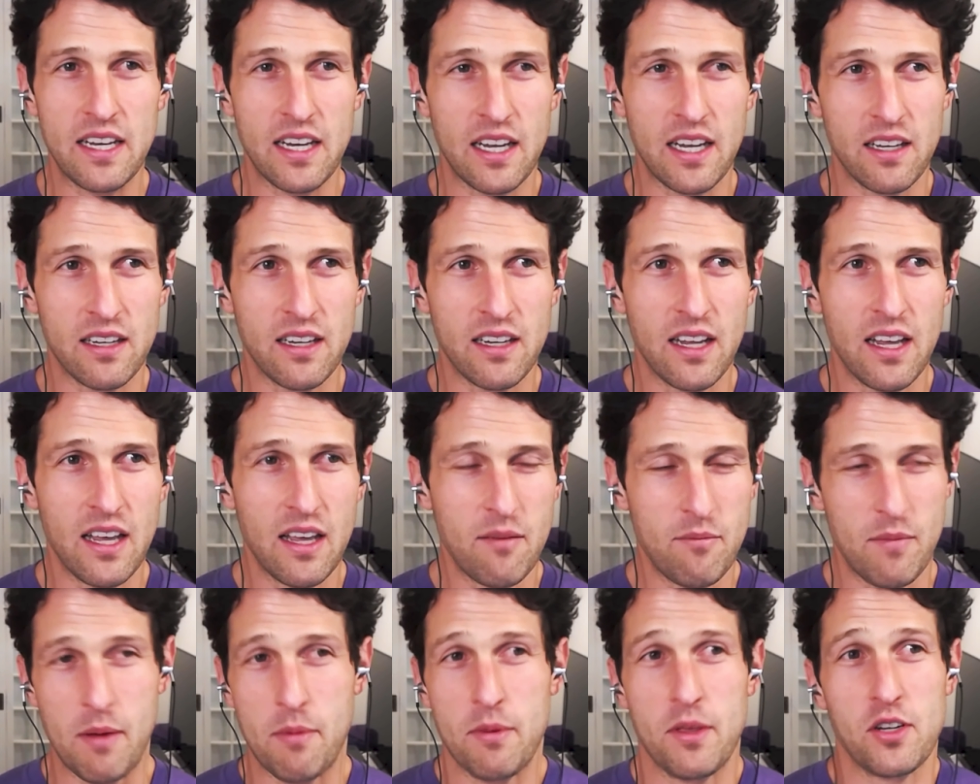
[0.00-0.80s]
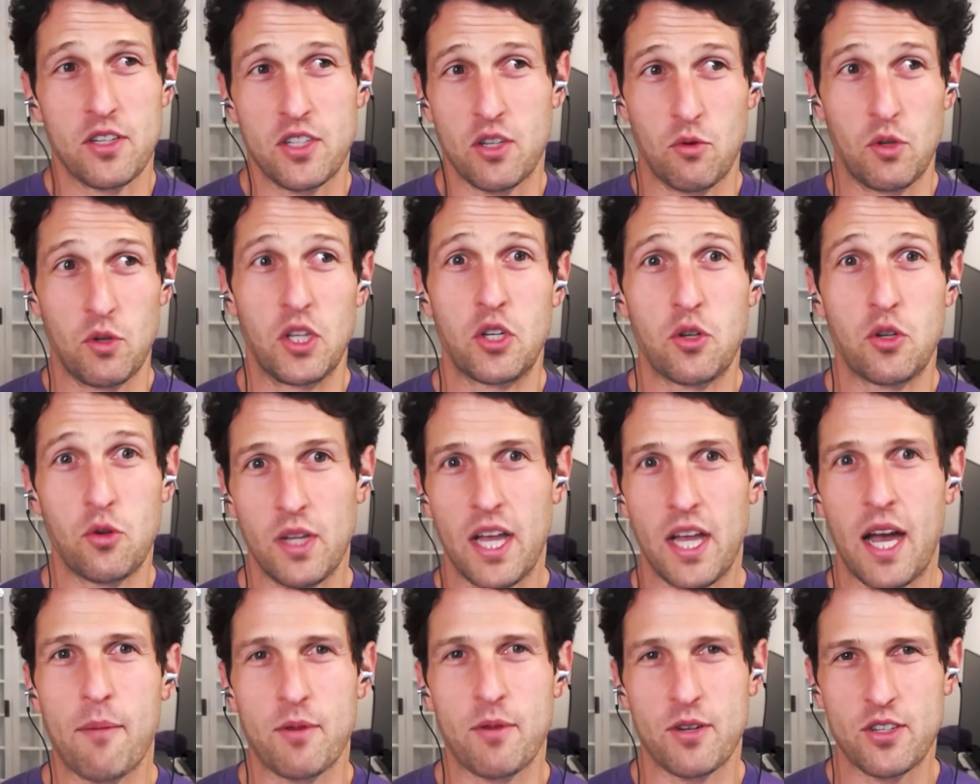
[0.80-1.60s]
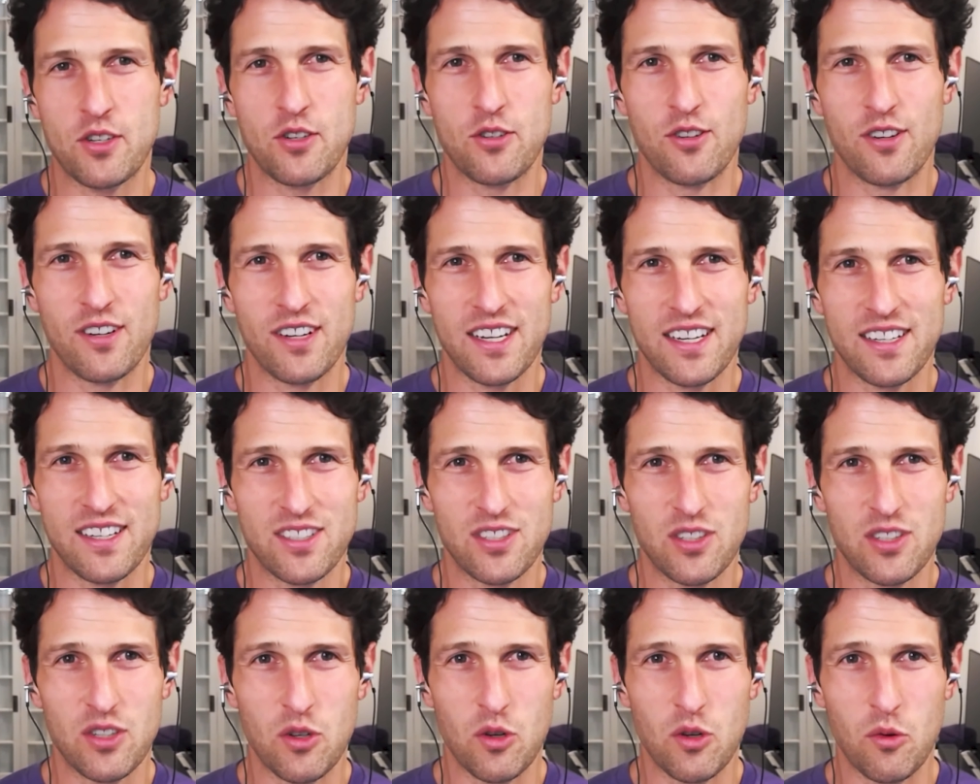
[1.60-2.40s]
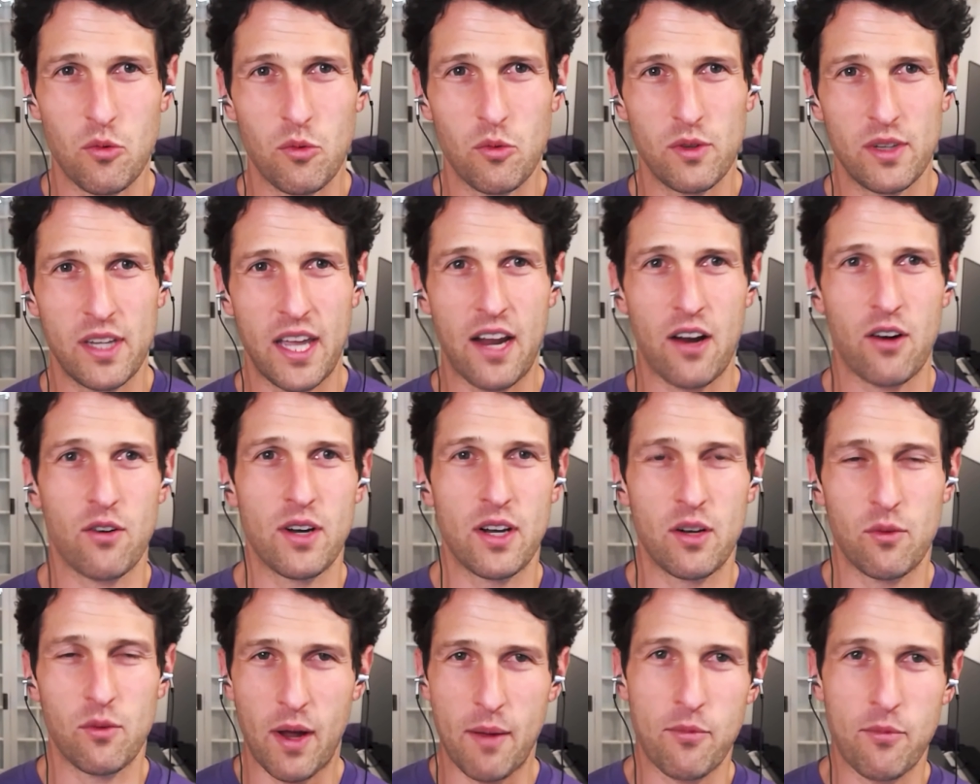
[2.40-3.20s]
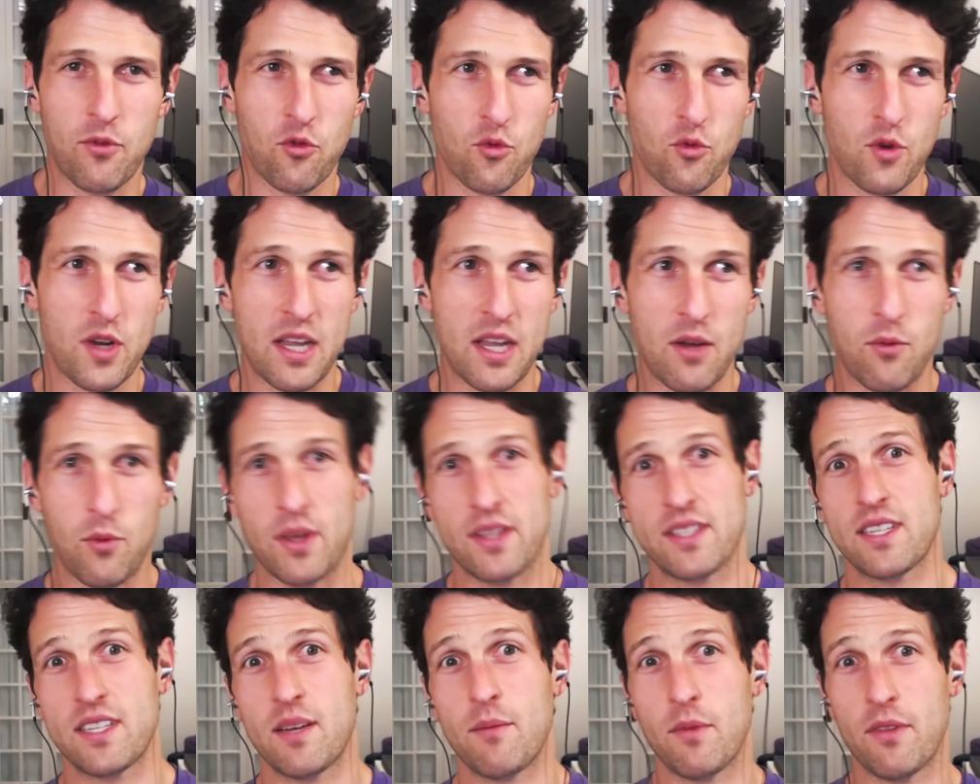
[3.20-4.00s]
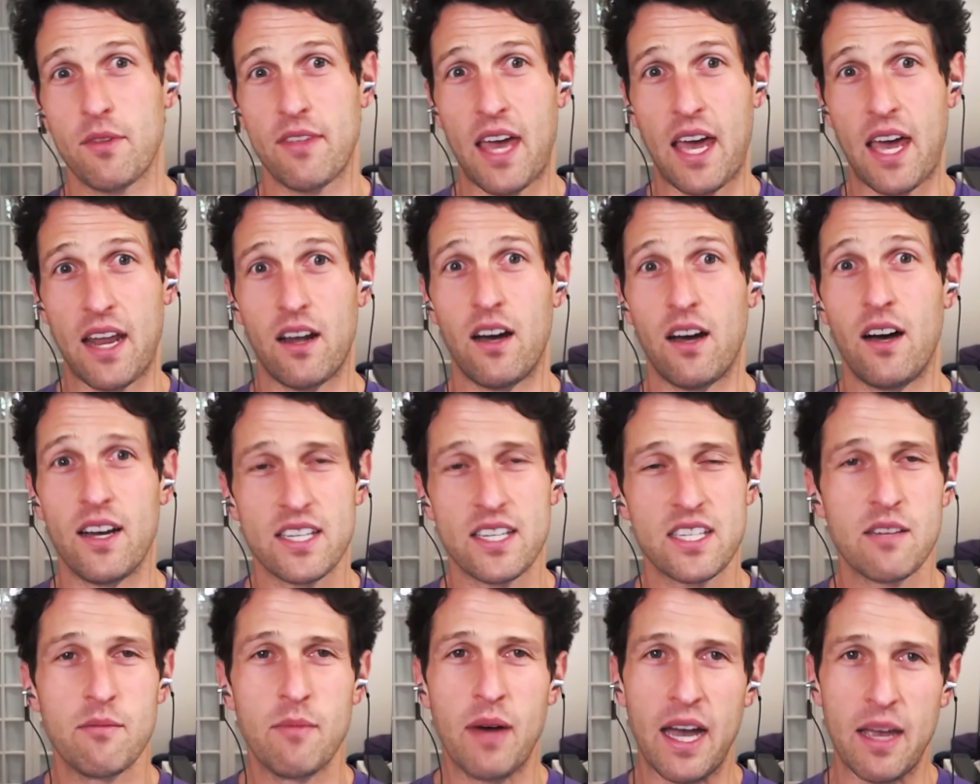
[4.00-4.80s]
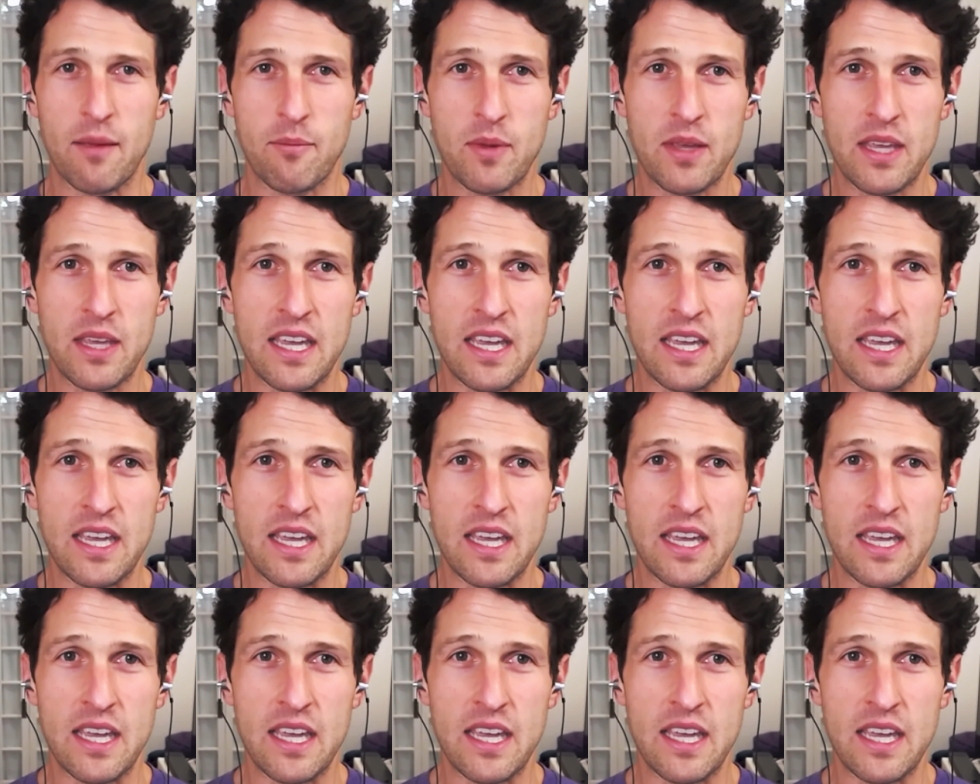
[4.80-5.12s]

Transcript: And maybe there's a really cool opportunity to layer in Web3 with some of that awesome IP.